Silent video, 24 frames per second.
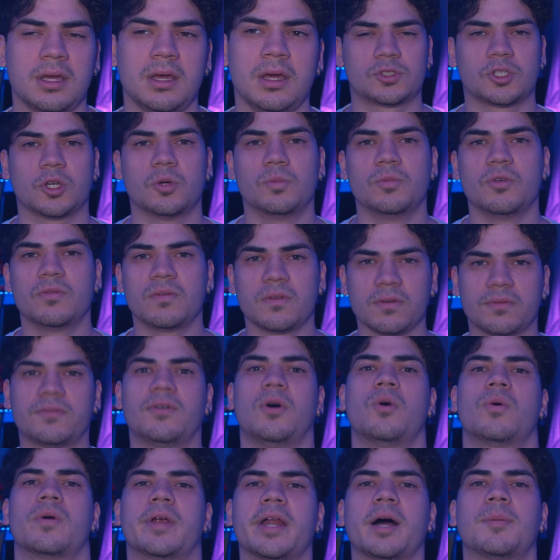So moving
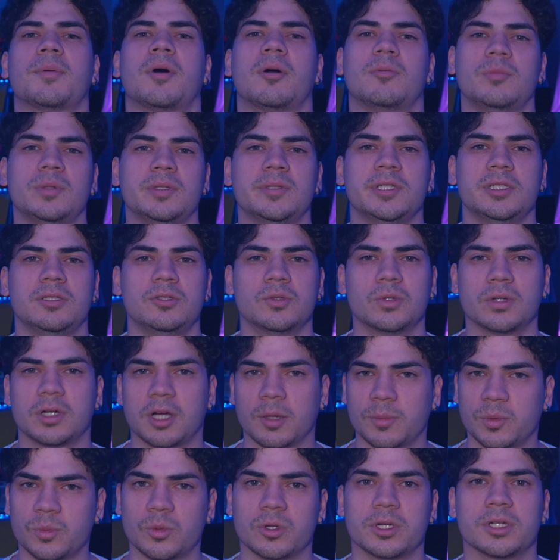forward, I'll probably do a
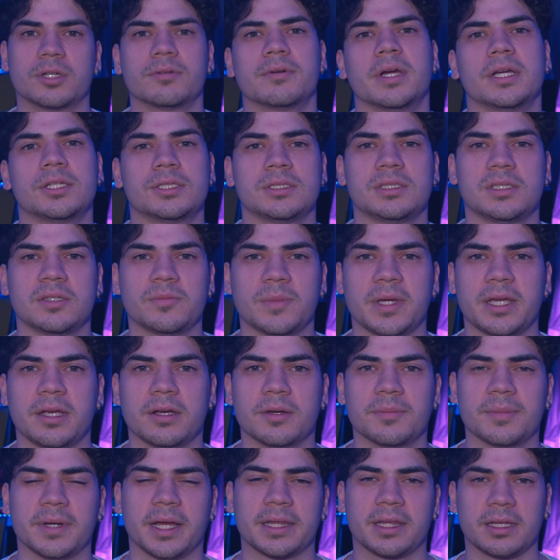couple more iterations of my
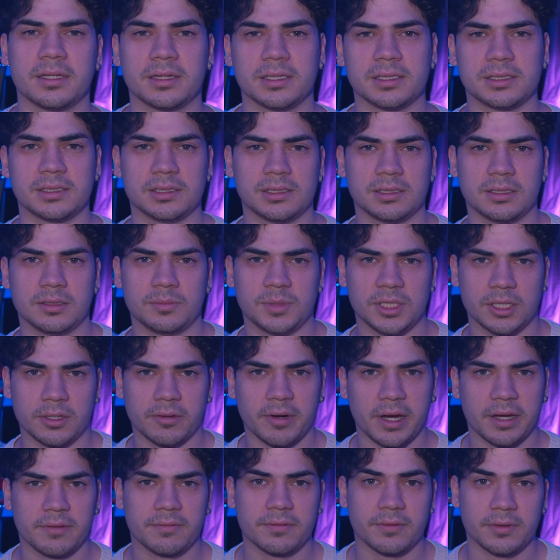hair, but I think this is going to be
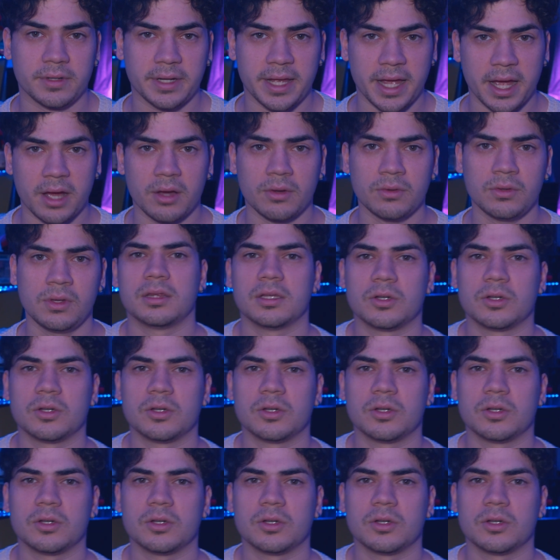alright for now.